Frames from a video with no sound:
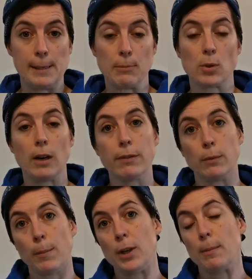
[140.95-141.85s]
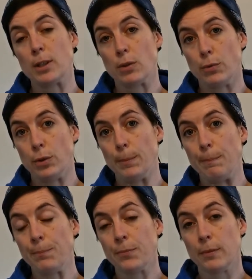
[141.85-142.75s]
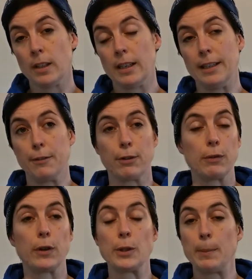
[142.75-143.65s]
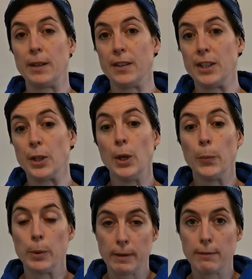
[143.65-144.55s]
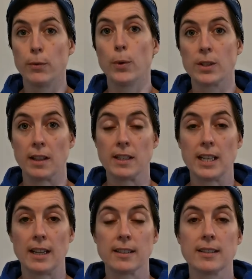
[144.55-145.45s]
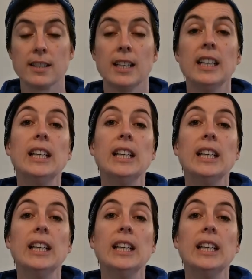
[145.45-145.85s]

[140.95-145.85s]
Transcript: So often when we come into the room and for the first period, we might focus on the text,